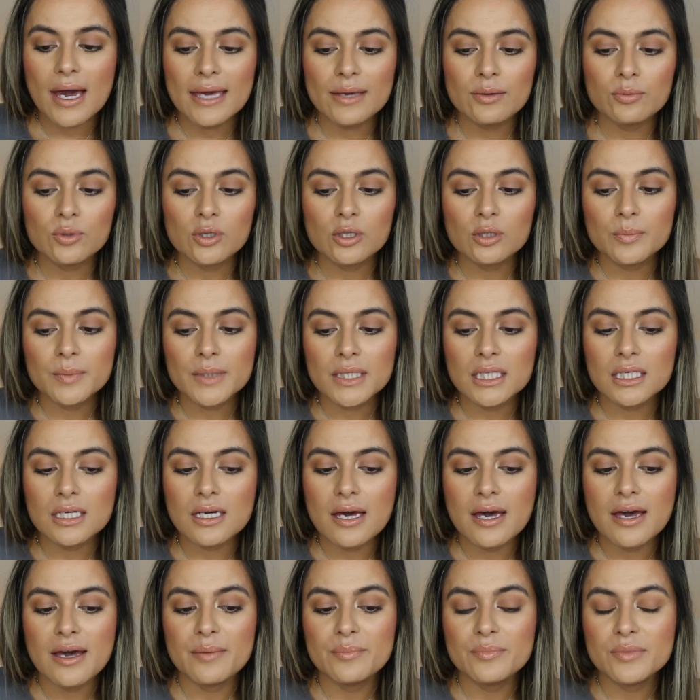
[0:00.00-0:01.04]
I will be
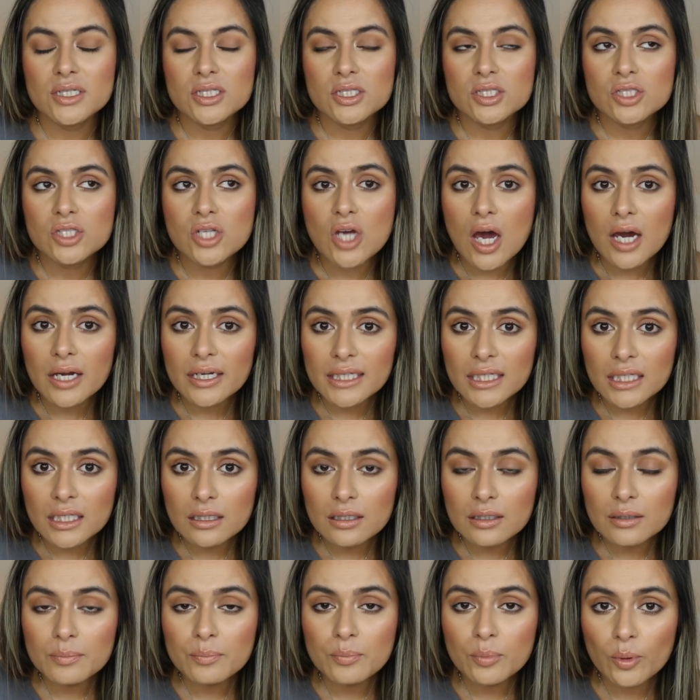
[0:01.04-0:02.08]
um,
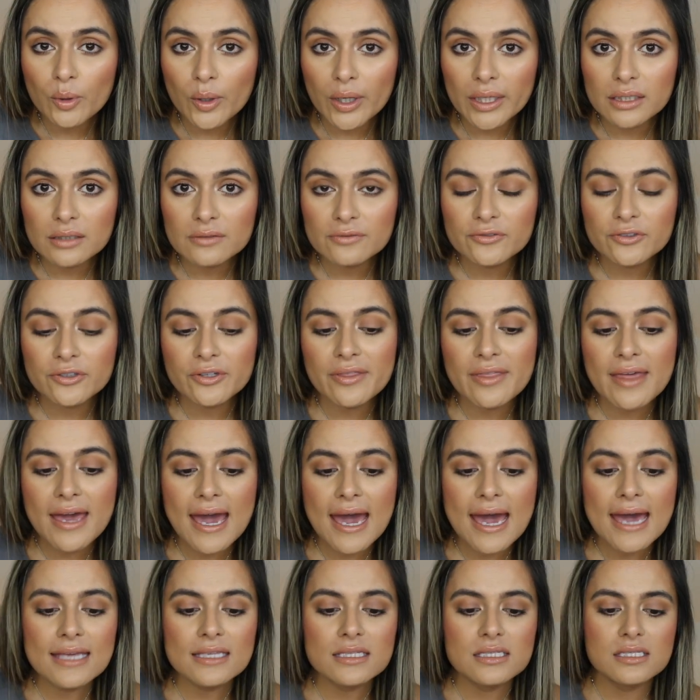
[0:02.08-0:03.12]
docking a point for
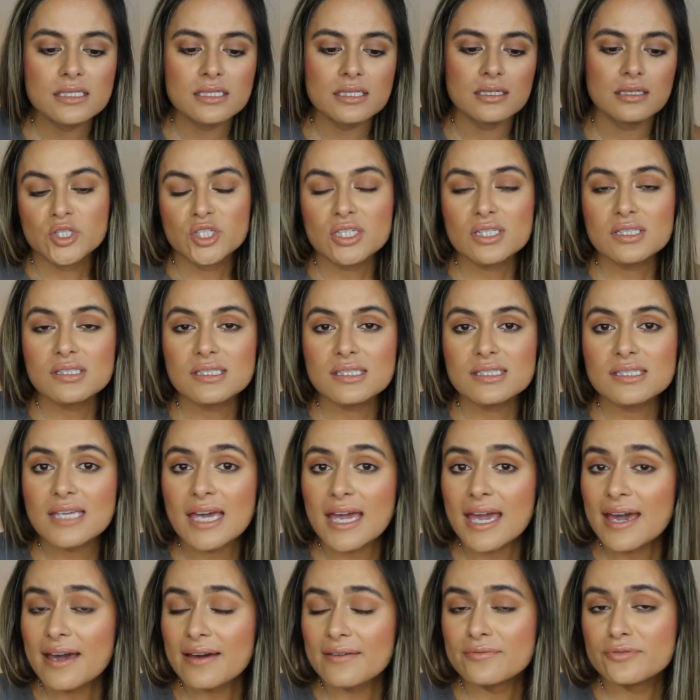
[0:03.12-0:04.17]
that just as
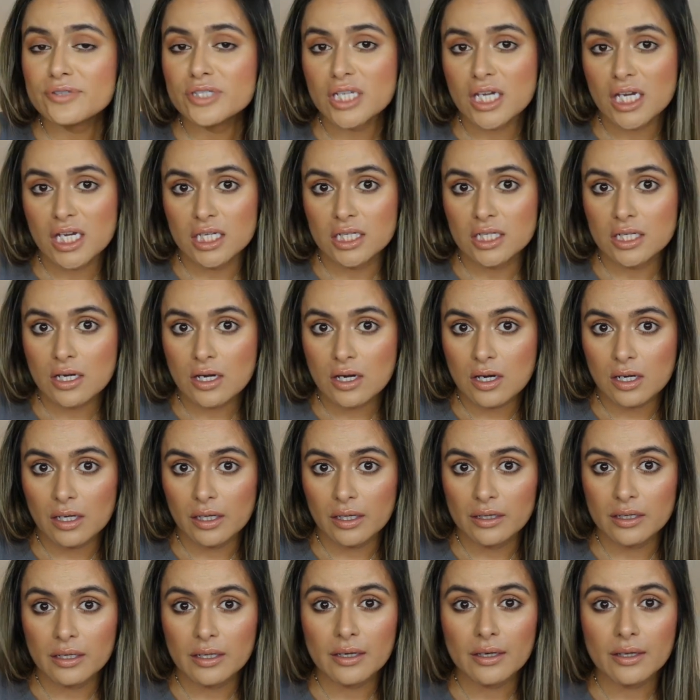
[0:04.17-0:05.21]
I have done
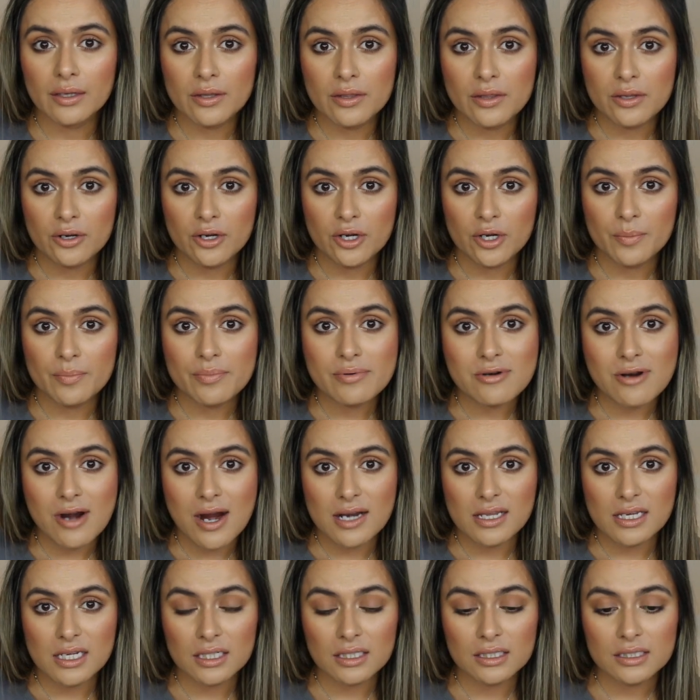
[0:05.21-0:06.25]
on other
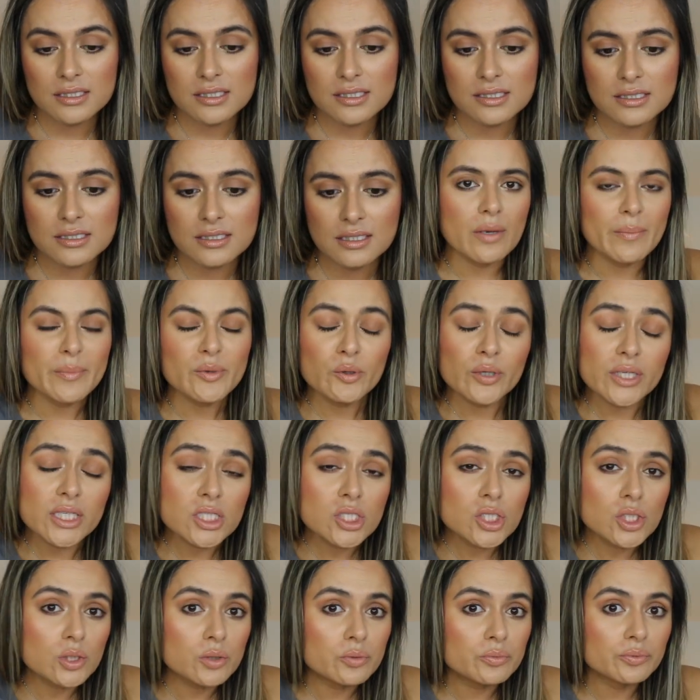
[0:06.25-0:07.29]
products. I'm
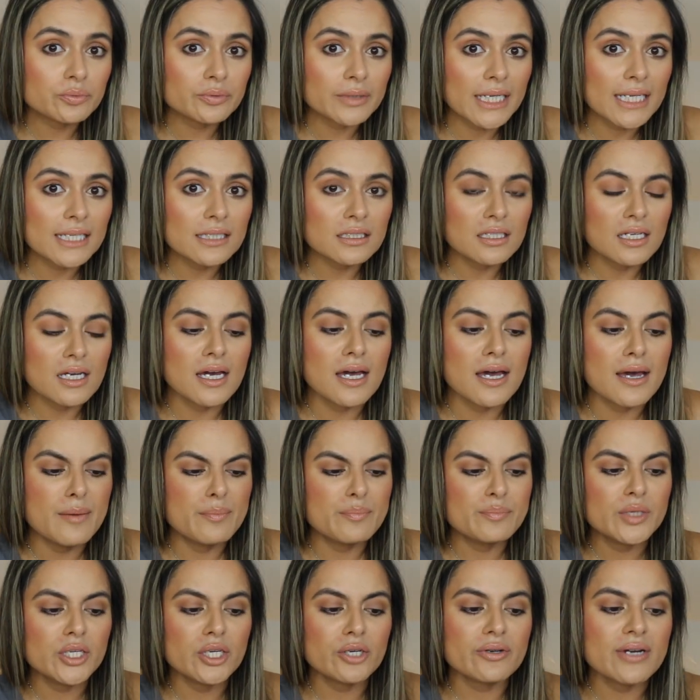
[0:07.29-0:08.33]
going to rate uh,
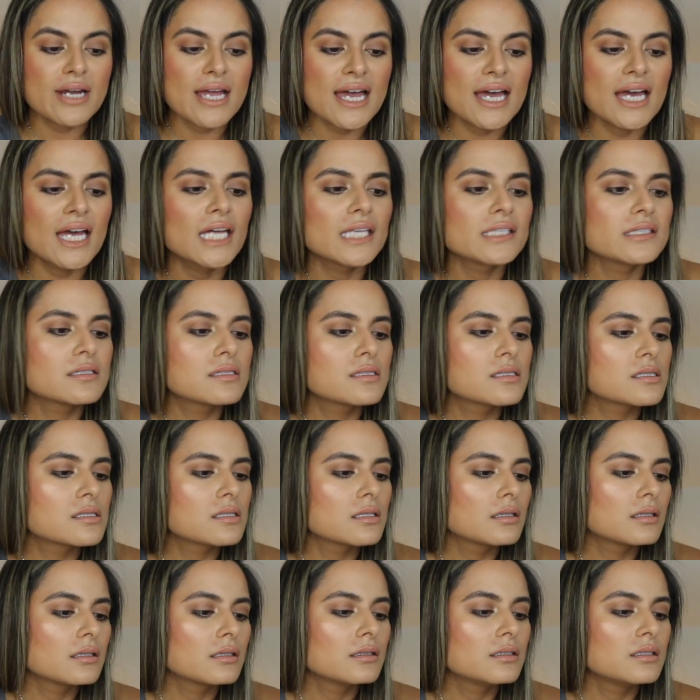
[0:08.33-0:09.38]

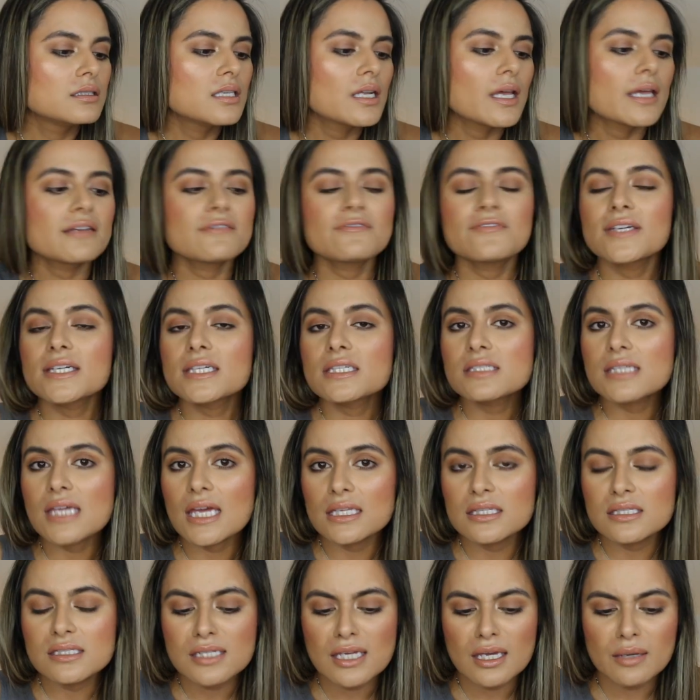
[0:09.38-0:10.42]
Murad's Night Fix
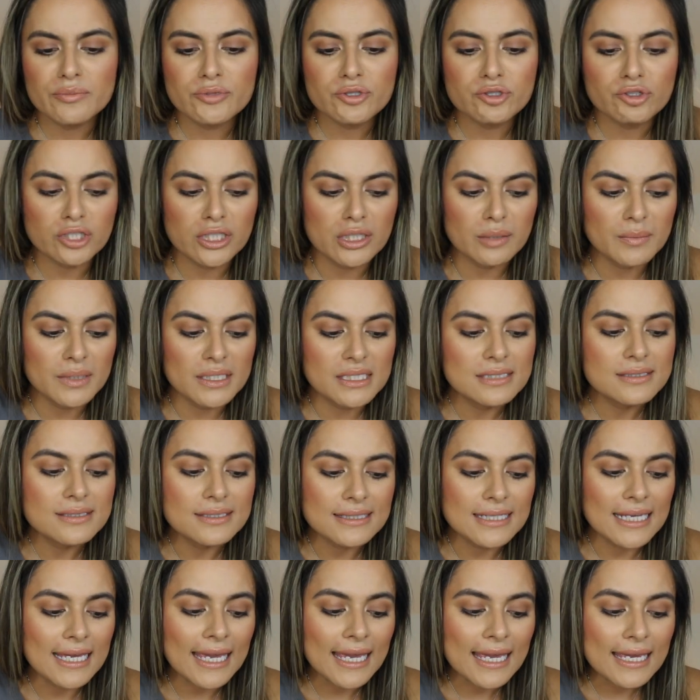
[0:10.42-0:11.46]
Enzyme Treatment
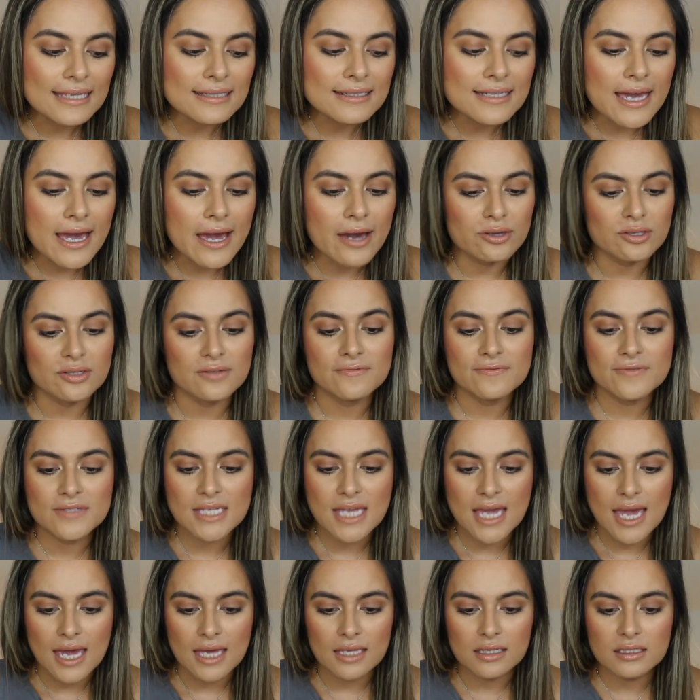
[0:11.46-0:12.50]
an 8 out of
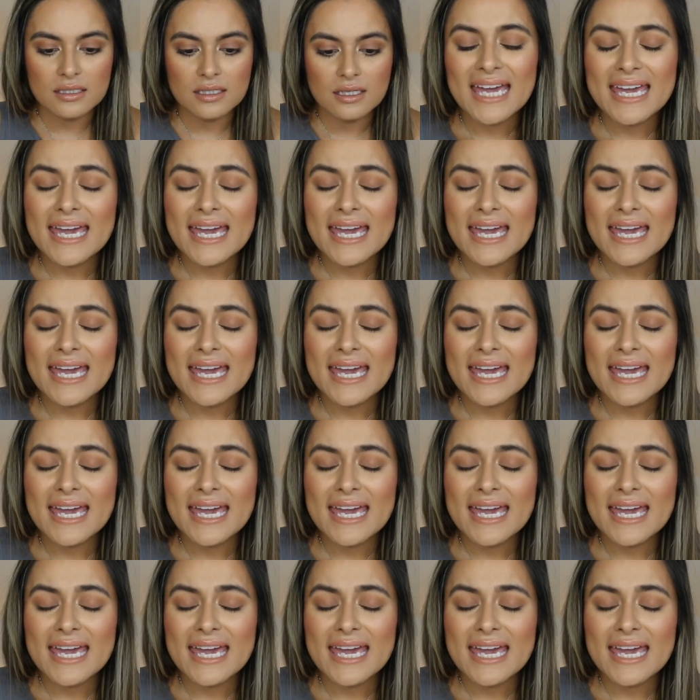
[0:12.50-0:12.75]
10.